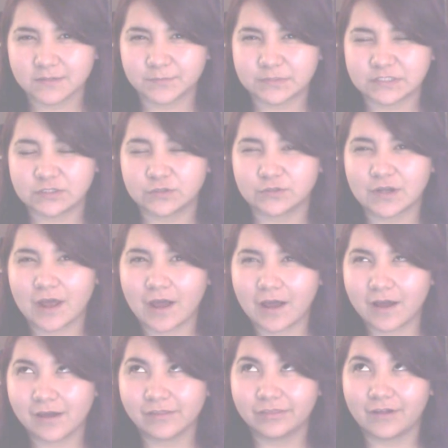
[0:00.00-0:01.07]
episode,
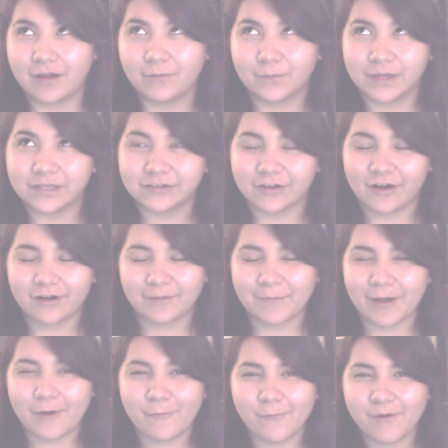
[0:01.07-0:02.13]
I thought we'd talk
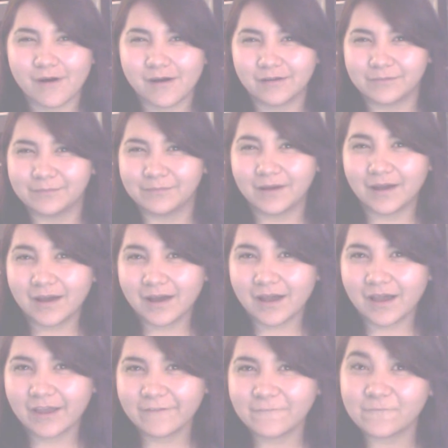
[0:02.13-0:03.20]
about one of
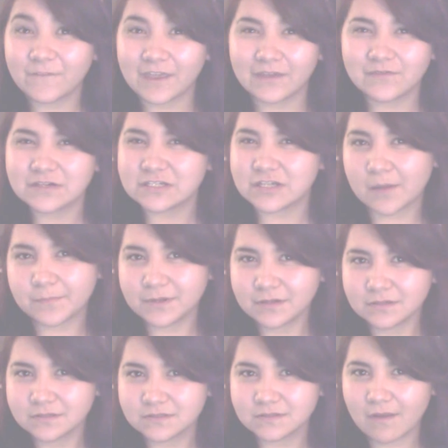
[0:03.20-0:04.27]
my favorite
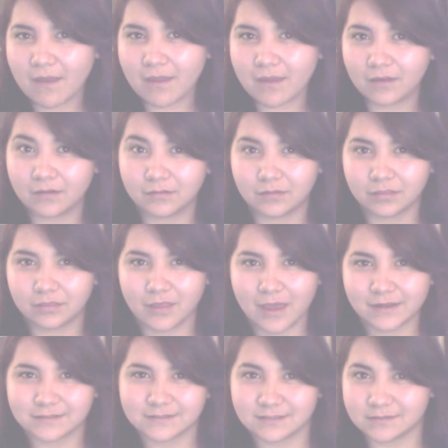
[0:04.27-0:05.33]
topics, and
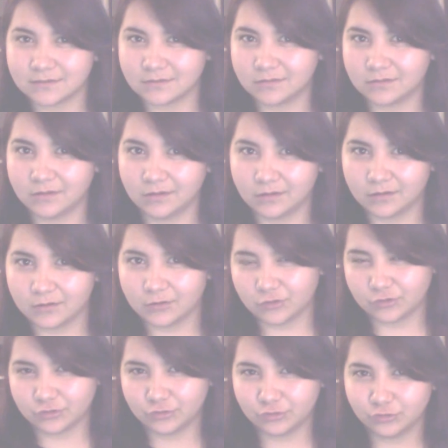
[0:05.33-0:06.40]
that
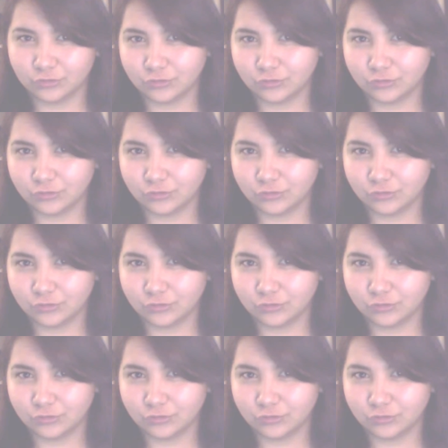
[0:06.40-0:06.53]
is